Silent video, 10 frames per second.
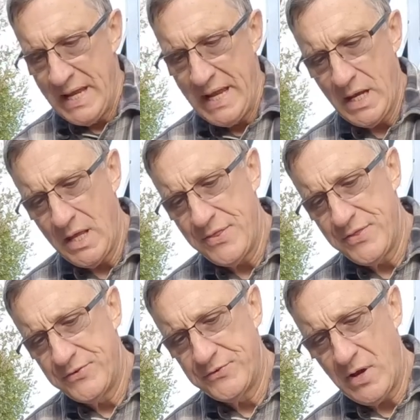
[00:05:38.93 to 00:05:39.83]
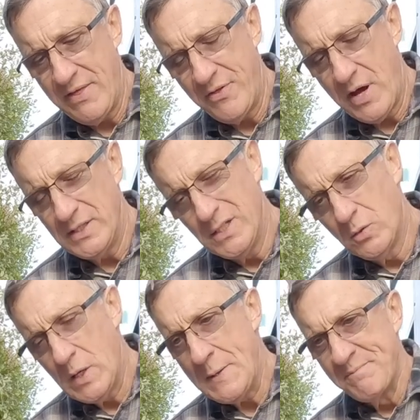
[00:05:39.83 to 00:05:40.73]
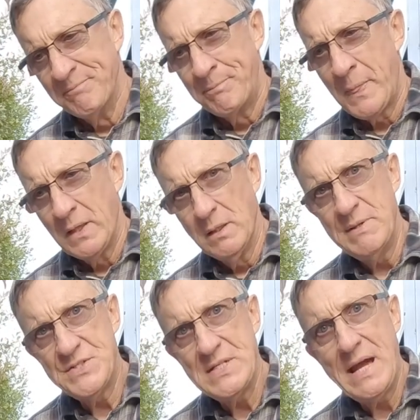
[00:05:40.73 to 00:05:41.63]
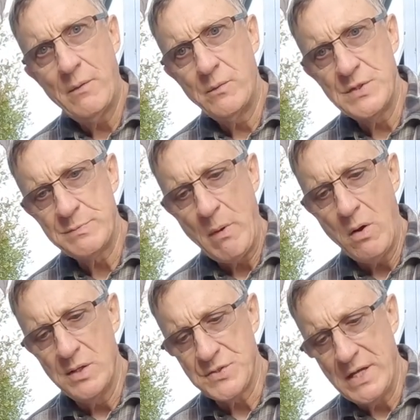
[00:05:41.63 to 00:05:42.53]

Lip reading: and I thought, you know what, let me see how it responds.